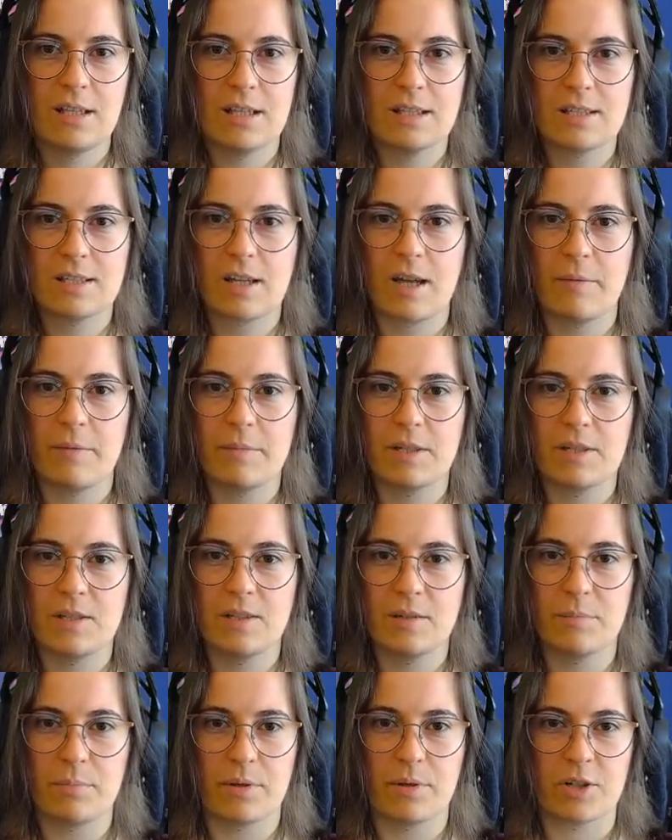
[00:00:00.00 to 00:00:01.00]
succumbing to
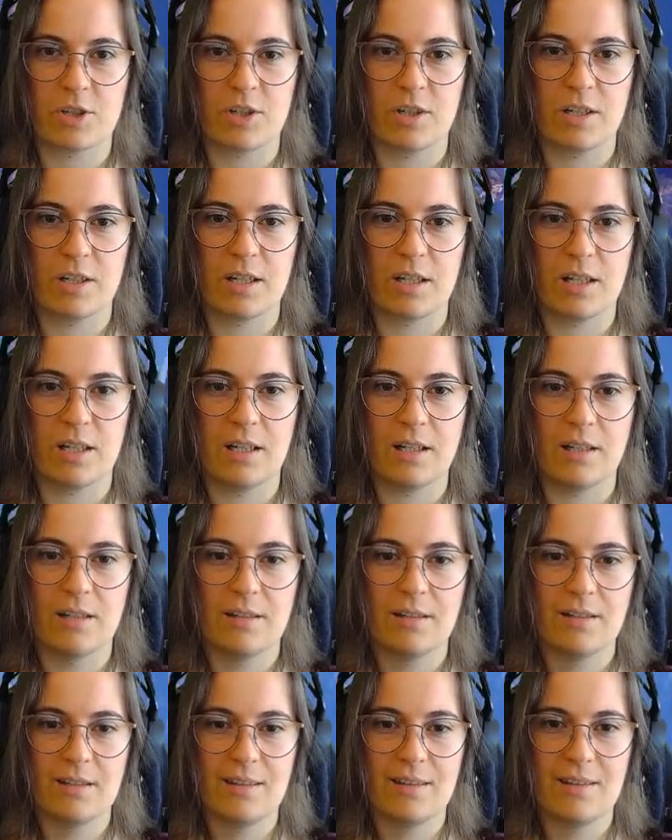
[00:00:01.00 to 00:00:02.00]
depression again.
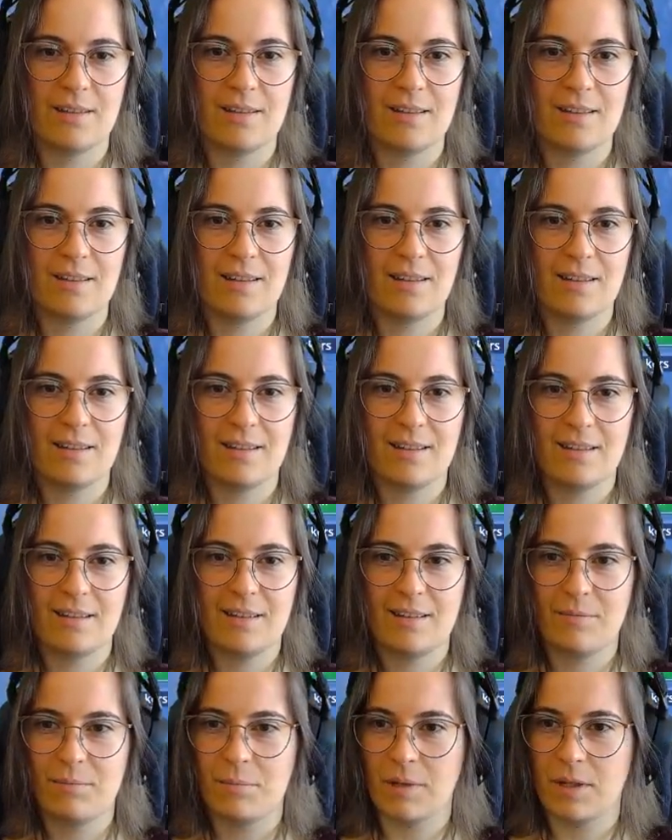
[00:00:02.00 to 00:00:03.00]

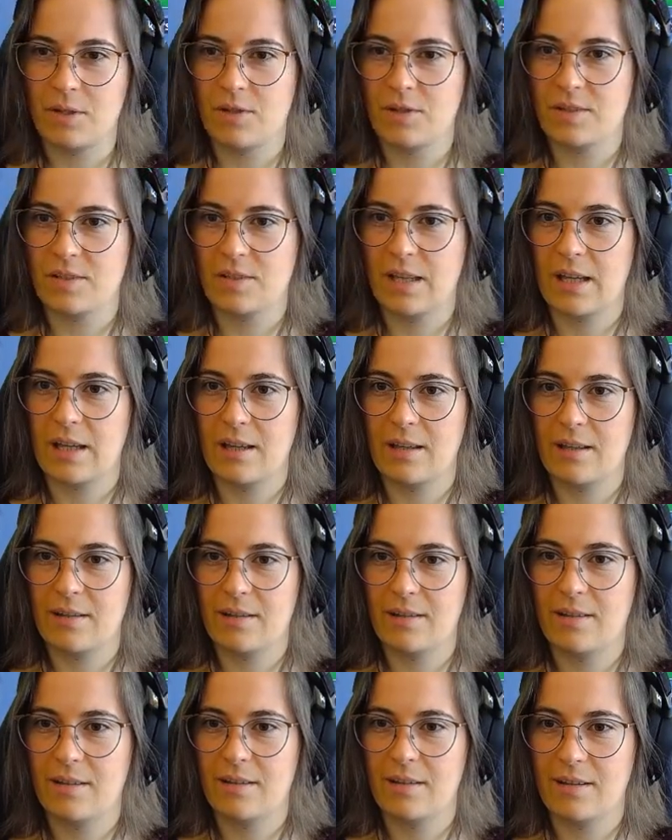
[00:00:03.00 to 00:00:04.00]
Because they,
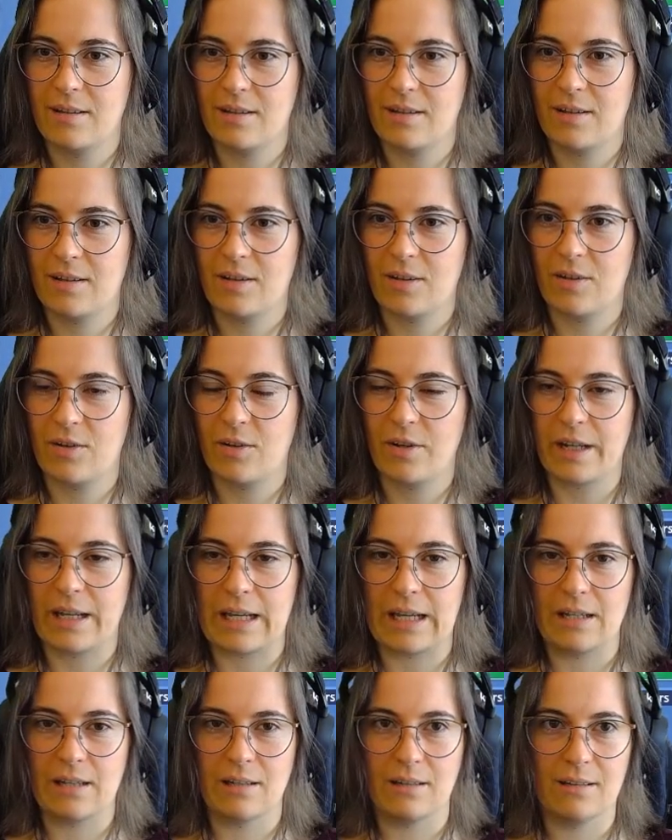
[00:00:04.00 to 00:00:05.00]
got
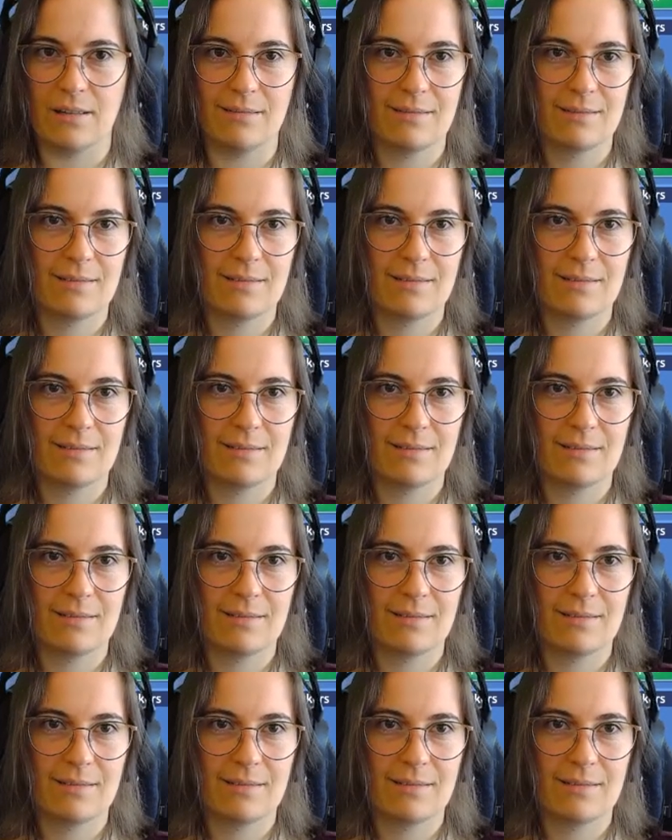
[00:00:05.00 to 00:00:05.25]
eaten.